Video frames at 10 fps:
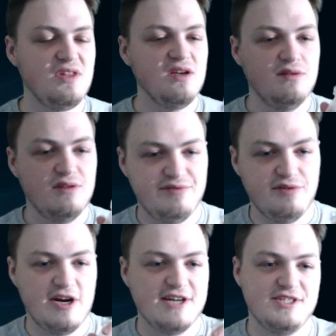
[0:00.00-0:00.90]
the
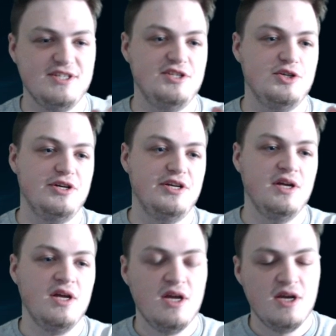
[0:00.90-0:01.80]
Ferocity Tree.
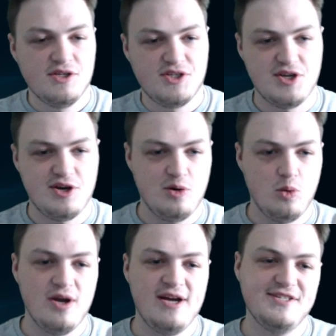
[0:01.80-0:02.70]
So,
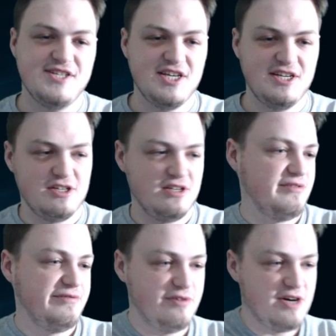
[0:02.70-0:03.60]
what has changed in
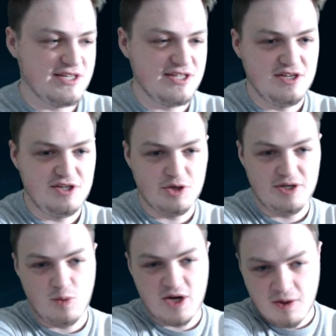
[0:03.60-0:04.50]
the Ferocity Tree?
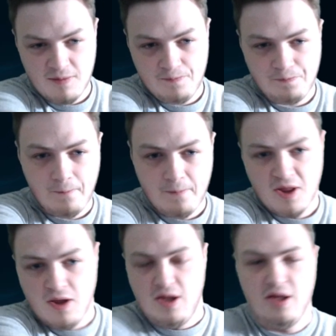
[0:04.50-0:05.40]
Well,
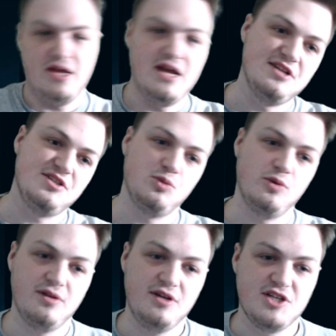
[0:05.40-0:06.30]
it's
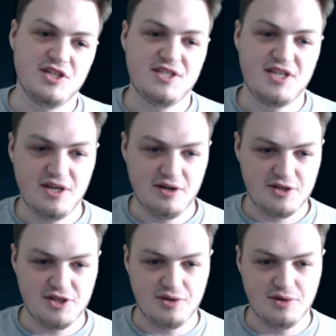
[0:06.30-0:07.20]
really just Tier
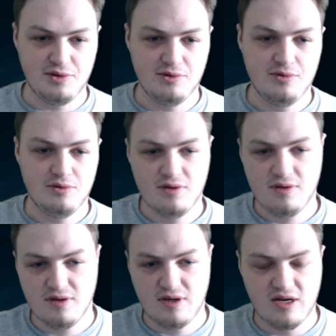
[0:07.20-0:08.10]
2,
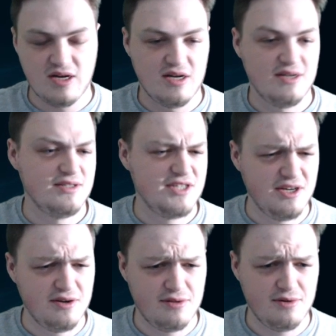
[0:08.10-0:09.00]

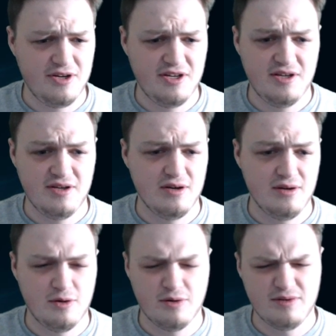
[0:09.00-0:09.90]
Tier 3,
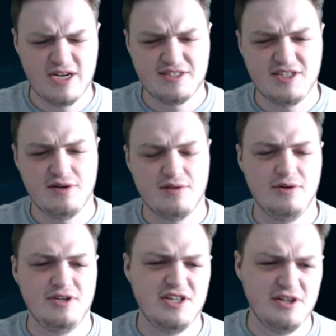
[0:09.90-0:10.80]
or not Tier
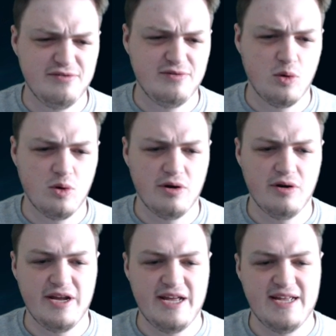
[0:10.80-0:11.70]
3, Tier
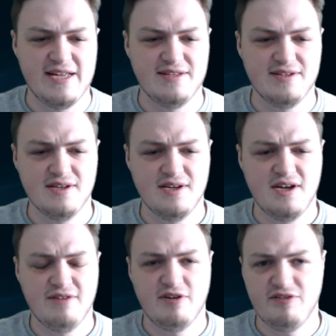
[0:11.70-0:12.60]
4, and
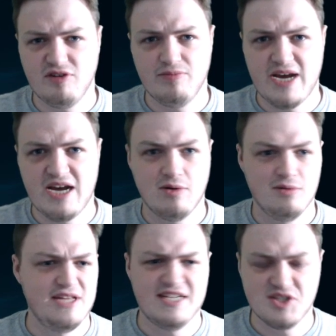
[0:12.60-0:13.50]
Fervor Battle.
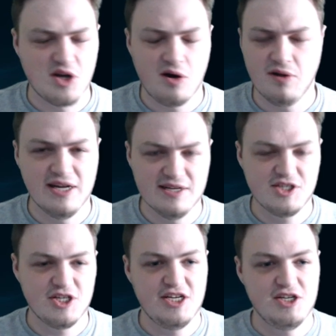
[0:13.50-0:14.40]
That's all that has
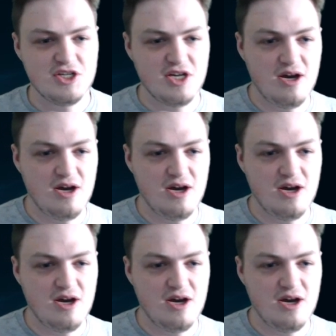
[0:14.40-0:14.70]
changed.